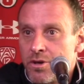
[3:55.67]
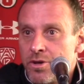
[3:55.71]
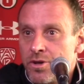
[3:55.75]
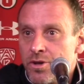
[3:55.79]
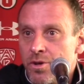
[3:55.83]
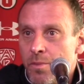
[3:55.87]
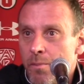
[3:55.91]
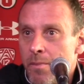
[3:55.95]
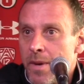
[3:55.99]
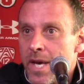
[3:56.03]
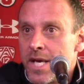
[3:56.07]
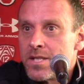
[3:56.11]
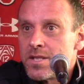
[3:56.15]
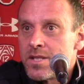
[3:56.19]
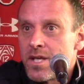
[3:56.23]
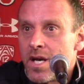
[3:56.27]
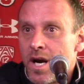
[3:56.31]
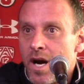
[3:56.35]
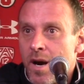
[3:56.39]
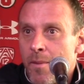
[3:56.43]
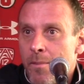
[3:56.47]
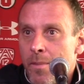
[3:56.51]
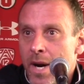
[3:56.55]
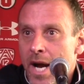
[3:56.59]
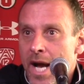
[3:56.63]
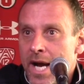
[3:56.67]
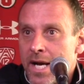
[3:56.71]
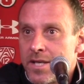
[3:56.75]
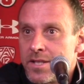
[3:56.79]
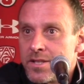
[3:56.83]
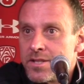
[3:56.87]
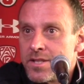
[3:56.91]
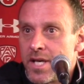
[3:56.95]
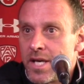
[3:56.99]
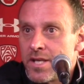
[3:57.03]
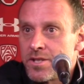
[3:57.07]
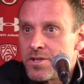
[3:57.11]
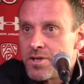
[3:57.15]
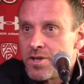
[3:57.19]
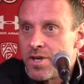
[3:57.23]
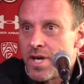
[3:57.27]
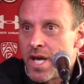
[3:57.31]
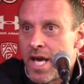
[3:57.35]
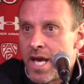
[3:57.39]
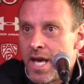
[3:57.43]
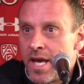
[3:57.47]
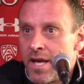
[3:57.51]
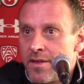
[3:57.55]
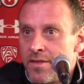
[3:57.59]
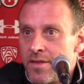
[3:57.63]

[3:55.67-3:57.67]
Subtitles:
group based on our practice yesterday,